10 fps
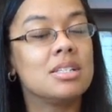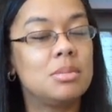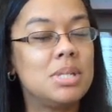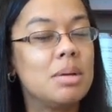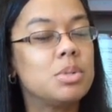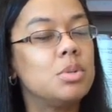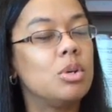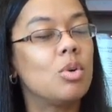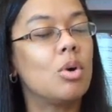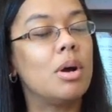sometimes when
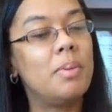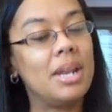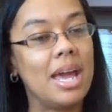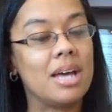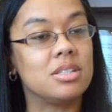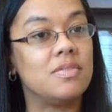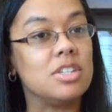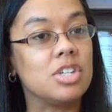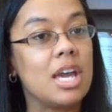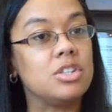you grow up in the house of
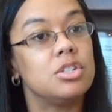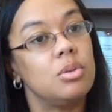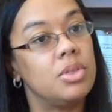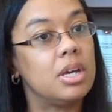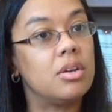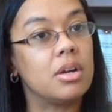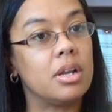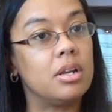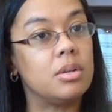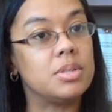education, you think you're
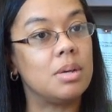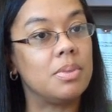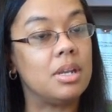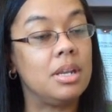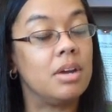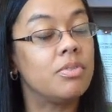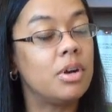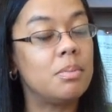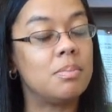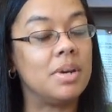going to do something
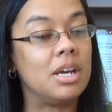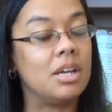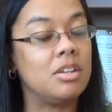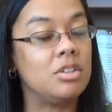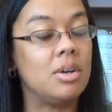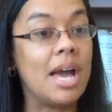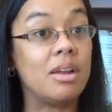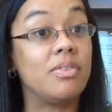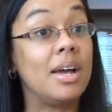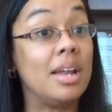different, but you
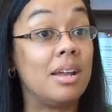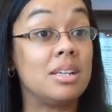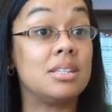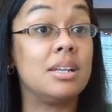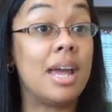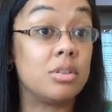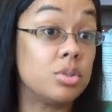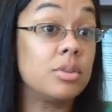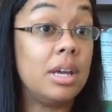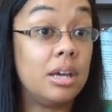kind of find out it's a
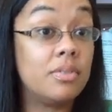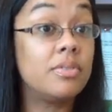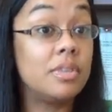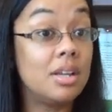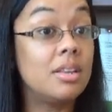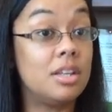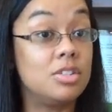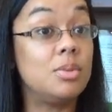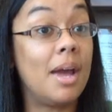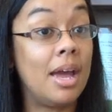natural gift
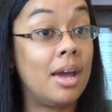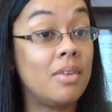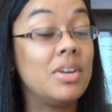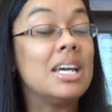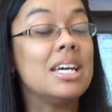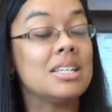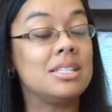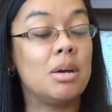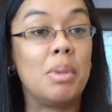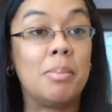that you have.
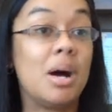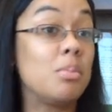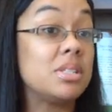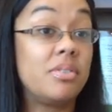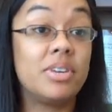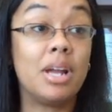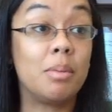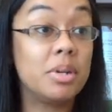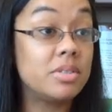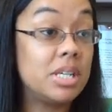So my mom was a
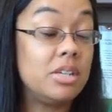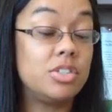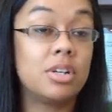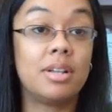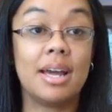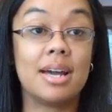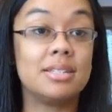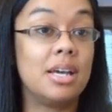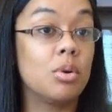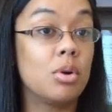phenomenal teacher. Like I
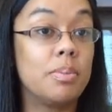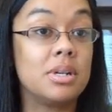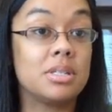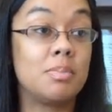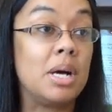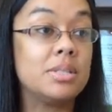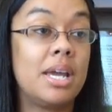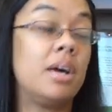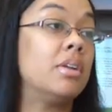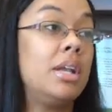said, grew up in a small
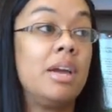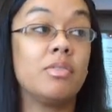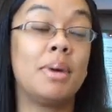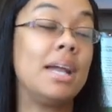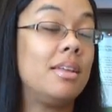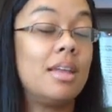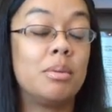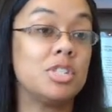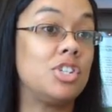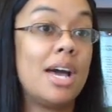town, and everybody
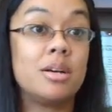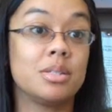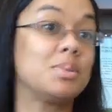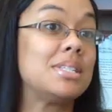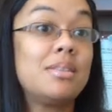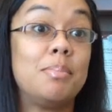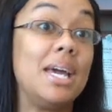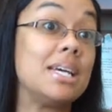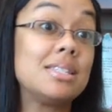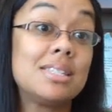thought Miss Giles was the
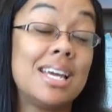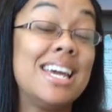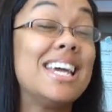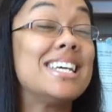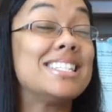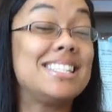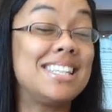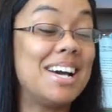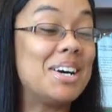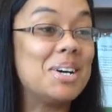best.
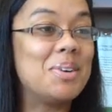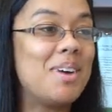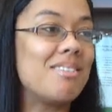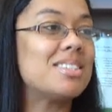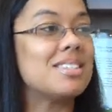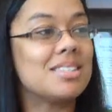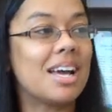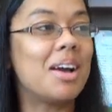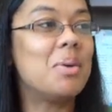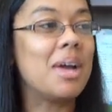So I was just
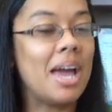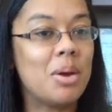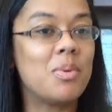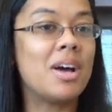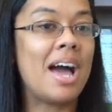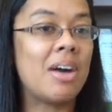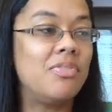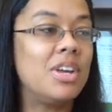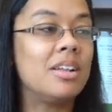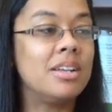like, okay, well, I
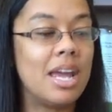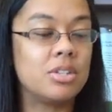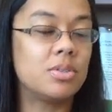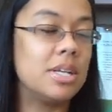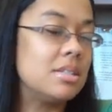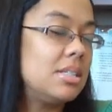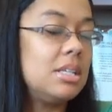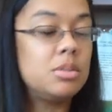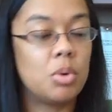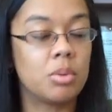feel a natural
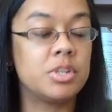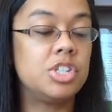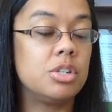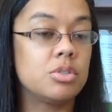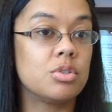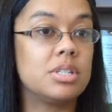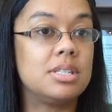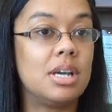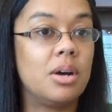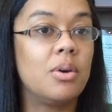instinct to work with children.
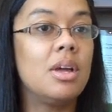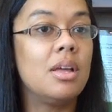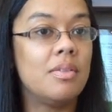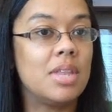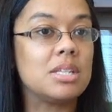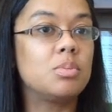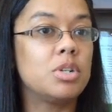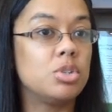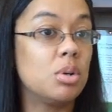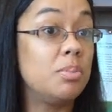So that's
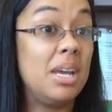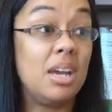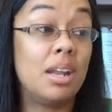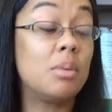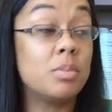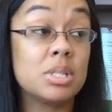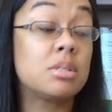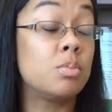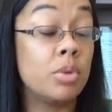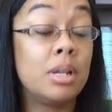what drew me, and it
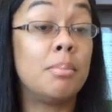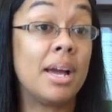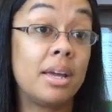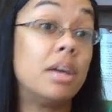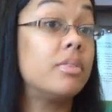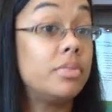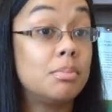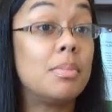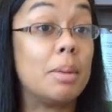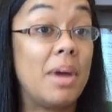was really my gift,
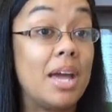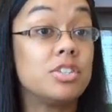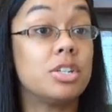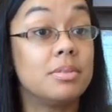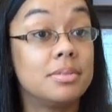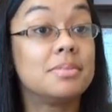my passion.